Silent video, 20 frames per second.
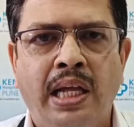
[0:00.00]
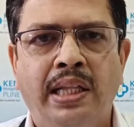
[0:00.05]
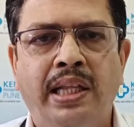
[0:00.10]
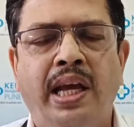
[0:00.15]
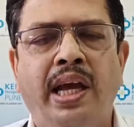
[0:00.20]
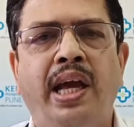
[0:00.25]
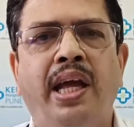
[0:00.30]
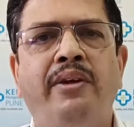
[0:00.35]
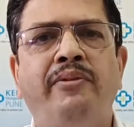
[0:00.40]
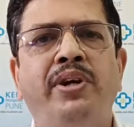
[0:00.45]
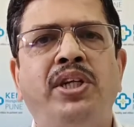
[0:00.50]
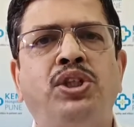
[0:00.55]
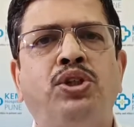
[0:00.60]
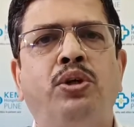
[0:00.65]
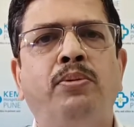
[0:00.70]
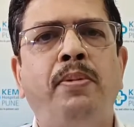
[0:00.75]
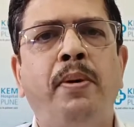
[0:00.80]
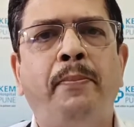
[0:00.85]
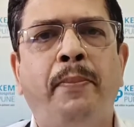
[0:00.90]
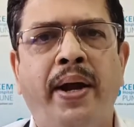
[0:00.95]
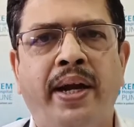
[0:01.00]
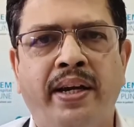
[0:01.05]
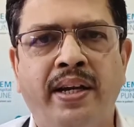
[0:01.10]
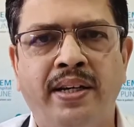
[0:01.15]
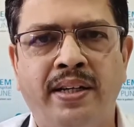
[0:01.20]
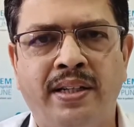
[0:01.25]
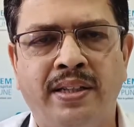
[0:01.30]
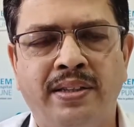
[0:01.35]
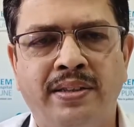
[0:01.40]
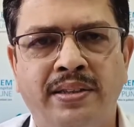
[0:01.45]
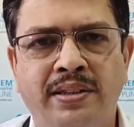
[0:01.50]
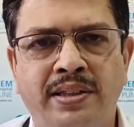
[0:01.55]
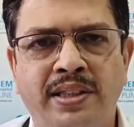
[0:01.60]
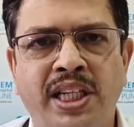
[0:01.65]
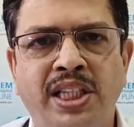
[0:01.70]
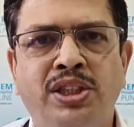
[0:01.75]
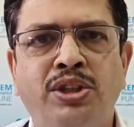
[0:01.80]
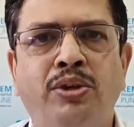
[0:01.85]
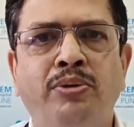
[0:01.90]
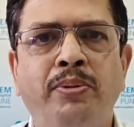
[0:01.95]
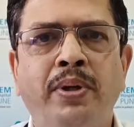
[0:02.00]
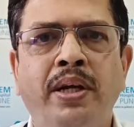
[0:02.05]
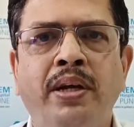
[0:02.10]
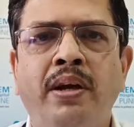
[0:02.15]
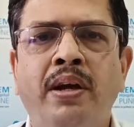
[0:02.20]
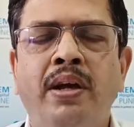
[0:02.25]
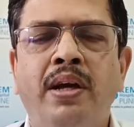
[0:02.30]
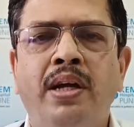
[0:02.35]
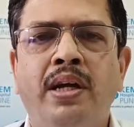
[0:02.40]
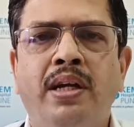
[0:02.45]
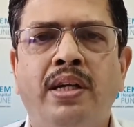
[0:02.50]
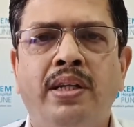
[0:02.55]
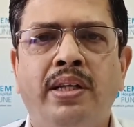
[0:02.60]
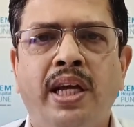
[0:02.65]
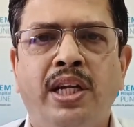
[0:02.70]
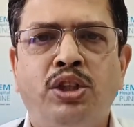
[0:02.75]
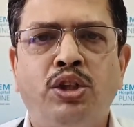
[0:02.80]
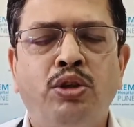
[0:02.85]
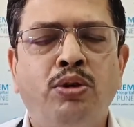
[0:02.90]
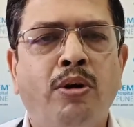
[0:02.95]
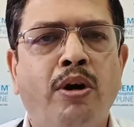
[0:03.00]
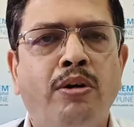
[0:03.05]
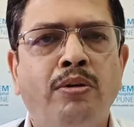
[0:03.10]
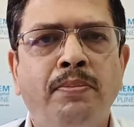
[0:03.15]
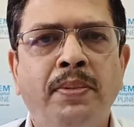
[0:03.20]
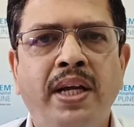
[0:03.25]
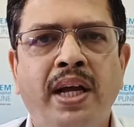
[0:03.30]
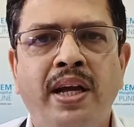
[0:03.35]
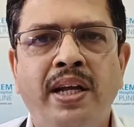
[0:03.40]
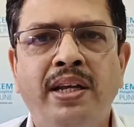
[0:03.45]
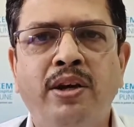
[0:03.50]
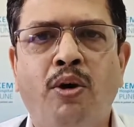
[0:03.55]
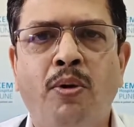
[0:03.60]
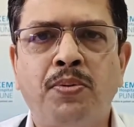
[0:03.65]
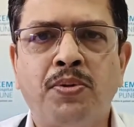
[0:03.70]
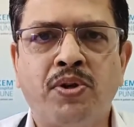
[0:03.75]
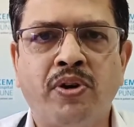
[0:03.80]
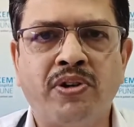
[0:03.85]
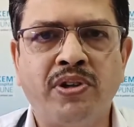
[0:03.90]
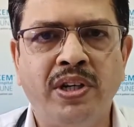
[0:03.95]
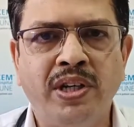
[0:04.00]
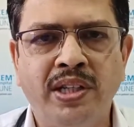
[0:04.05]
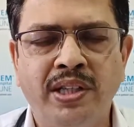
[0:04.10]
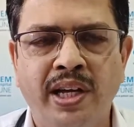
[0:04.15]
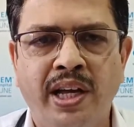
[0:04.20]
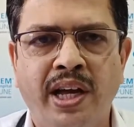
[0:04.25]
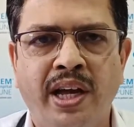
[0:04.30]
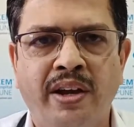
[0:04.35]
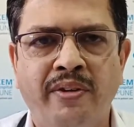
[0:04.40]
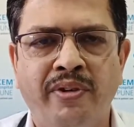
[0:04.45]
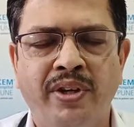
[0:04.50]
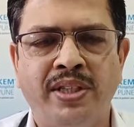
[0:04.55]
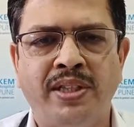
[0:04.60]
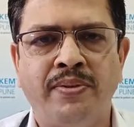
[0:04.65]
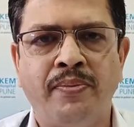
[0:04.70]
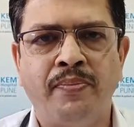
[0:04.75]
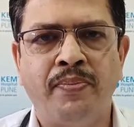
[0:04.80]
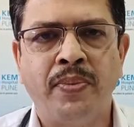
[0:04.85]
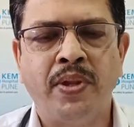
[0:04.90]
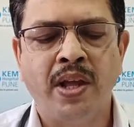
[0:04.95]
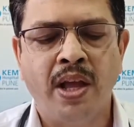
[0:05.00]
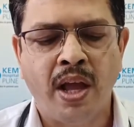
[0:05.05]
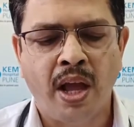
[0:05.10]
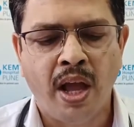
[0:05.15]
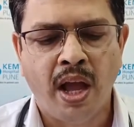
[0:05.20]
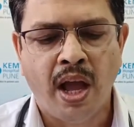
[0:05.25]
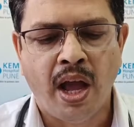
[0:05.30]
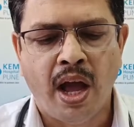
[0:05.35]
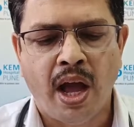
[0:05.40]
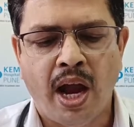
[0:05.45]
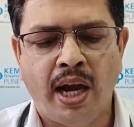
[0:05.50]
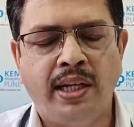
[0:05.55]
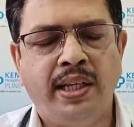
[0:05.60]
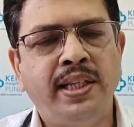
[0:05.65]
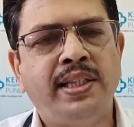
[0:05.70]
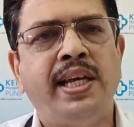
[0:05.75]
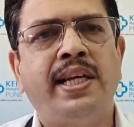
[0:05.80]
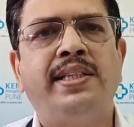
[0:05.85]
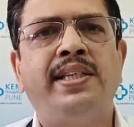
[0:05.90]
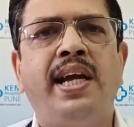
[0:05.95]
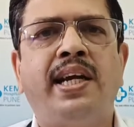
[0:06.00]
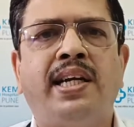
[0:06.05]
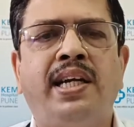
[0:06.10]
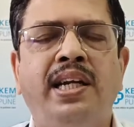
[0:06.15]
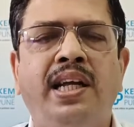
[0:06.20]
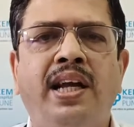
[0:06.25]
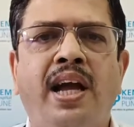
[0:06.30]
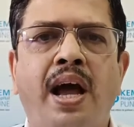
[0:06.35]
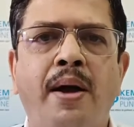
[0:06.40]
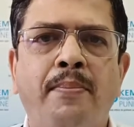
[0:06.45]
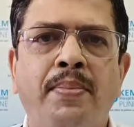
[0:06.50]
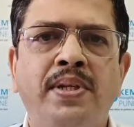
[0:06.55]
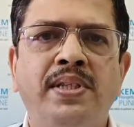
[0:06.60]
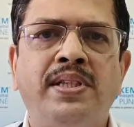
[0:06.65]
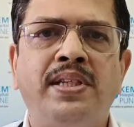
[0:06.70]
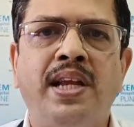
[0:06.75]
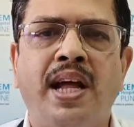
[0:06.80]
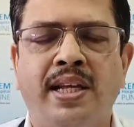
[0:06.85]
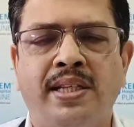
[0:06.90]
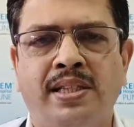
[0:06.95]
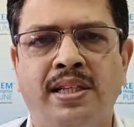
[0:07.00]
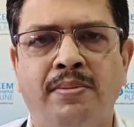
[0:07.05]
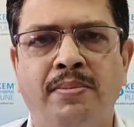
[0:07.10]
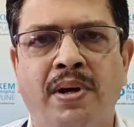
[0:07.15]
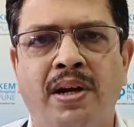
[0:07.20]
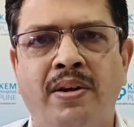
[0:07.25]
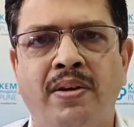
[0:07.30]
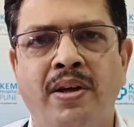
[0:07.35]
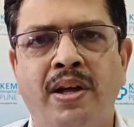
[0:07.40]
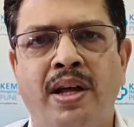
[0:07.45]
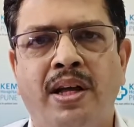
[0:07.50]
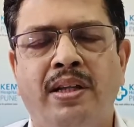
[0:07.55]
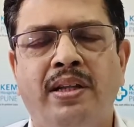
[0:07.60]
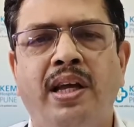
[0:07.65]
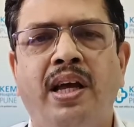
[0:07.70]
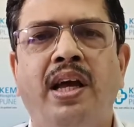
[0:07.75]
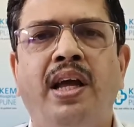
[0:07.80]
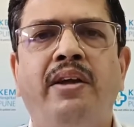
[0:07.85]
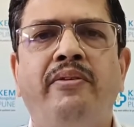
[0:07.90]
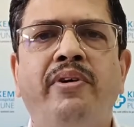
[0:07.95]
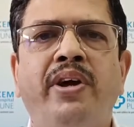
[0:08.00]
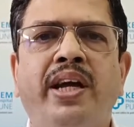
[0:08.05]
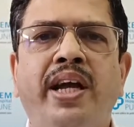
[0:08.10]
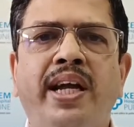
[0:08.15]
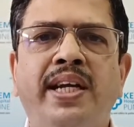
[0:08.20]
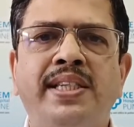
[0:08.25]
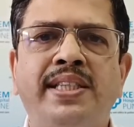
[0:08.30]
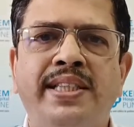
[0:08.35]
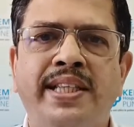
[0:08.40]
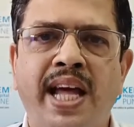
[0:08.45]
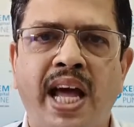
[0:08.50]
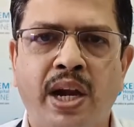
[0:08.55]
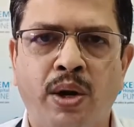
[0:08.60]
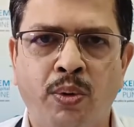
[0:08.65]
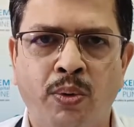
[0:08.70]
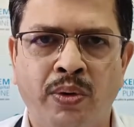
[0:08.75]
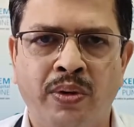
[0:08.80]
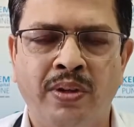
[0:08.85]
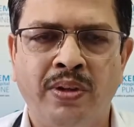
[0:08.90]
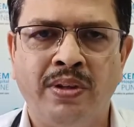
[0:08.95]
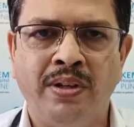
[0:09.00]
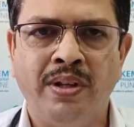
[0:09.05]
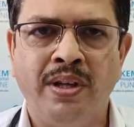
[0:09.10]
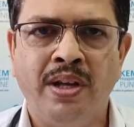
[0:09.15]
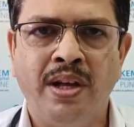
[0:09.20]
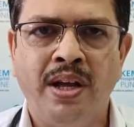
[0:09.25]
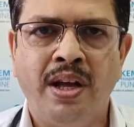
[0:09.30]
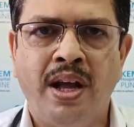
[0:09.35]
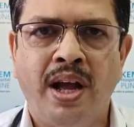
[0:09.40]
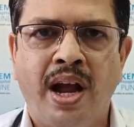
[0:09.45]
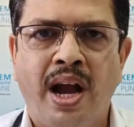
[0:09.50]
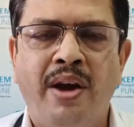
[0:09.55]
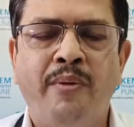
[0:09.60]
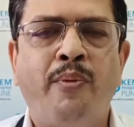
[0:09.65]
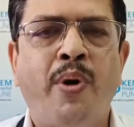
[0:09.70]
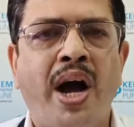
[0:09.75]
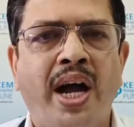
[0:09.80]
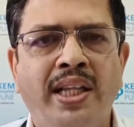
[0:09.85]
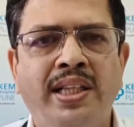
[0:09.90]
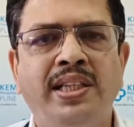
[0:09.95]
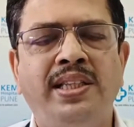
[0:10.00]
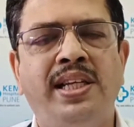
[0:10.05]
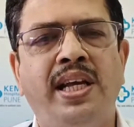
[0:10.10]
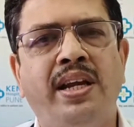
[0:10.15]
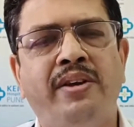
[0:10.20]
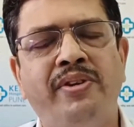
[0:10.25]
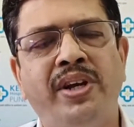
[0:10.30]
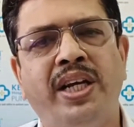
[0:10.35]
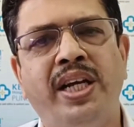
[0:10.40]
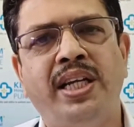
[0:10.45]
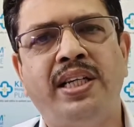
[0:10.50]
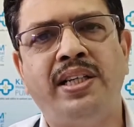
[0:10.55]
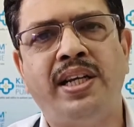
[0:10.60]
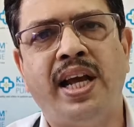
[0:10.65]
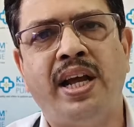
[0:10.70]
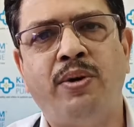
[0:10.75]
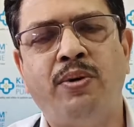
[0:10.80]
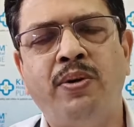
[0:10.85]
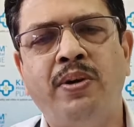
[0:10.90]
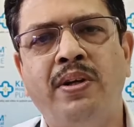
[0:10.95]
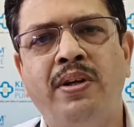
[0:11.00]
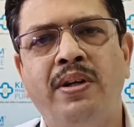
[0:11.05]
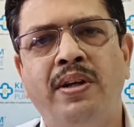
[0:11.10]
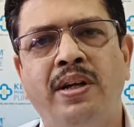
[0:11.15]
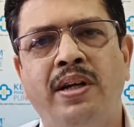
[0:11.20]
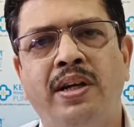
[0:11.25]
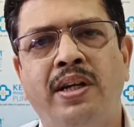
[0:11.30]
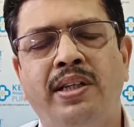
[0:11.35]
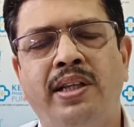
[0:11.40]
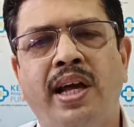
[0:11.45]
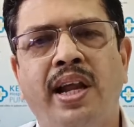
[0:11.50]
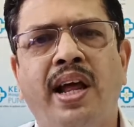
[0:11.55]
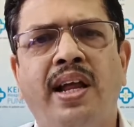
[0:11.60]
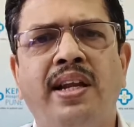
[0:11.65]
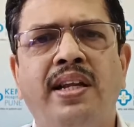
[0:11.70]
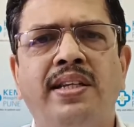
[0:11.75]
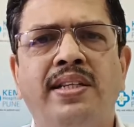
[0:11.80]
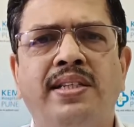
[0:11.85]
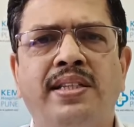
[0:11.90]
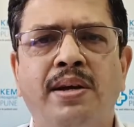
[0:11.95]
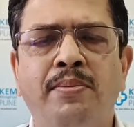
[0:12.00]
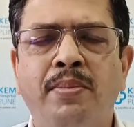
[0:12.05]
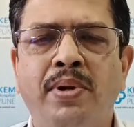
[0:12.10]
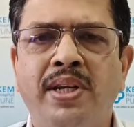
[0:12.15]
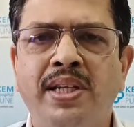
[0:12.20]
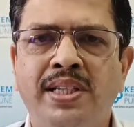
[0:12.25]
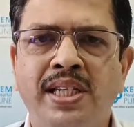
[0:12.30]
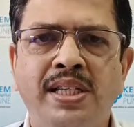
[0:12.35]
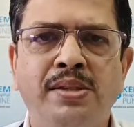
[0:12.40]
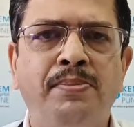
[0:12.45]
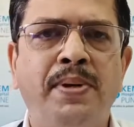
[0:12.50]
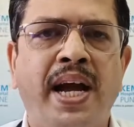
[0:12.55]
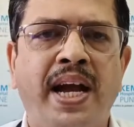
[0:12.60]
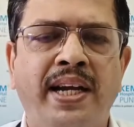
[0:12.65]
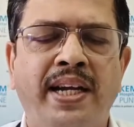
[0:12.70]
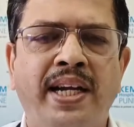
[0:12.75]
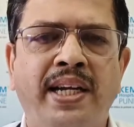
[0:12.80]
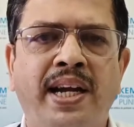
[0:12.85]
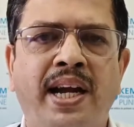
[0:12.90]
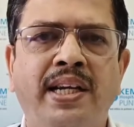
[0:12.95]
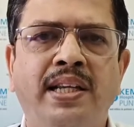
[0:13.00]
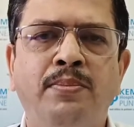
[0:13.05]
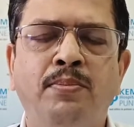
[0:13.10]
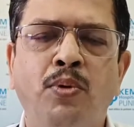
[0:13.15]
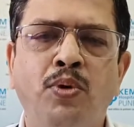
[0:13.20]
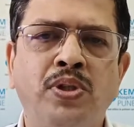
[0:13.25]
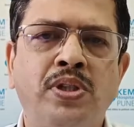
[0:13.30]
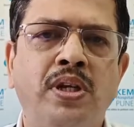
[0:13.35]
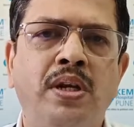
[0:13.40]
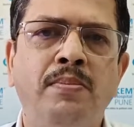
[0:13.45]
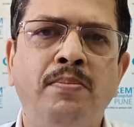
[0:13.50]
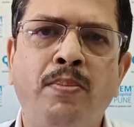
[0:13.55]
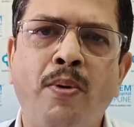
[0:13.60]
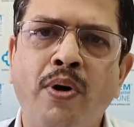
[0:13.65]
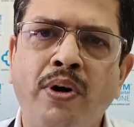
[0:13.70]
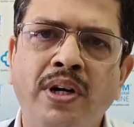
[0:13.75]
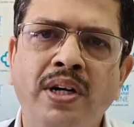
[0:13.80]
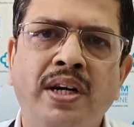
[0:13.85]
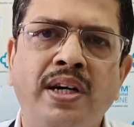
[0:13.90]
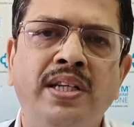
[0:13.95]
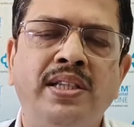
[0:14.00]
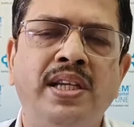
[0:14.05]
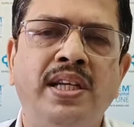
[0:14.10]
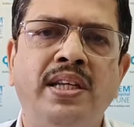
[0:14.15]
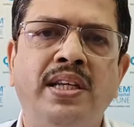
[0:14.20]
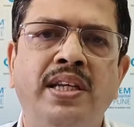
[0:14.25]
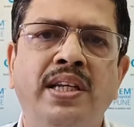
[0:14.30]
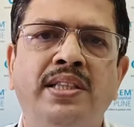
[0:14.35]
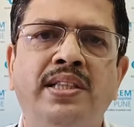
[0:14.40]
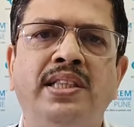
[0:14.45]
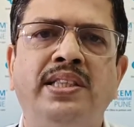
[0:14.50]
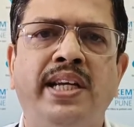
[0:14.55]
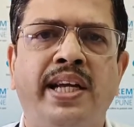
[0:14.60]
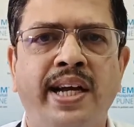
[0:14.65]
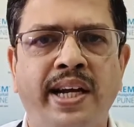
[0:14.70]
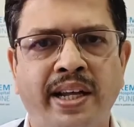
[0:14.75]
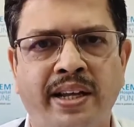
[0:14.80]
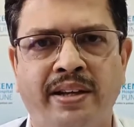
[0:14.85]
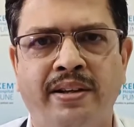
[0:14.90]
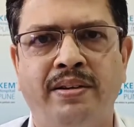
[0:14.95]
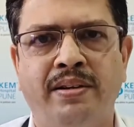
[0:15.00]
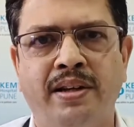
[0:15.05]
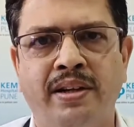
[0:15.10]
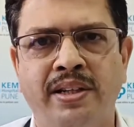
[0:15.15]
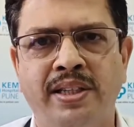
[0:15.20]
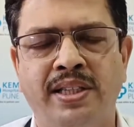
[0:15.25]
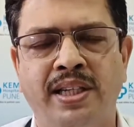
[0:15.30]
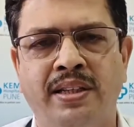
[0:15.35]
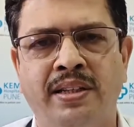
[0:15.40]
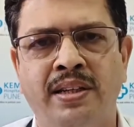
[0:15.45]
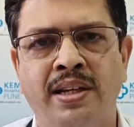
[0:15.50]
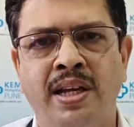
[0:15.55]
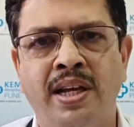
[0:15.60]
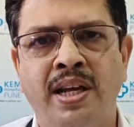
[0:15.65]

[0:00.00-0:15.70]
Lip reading: the airways should be patent. There should not be any obstruction in the airways. And this exactly happens in asthma. The airway gets narrowed. And why this airway gets narrowed? There are some reasons behind it, and the most important reason is a genetic reason,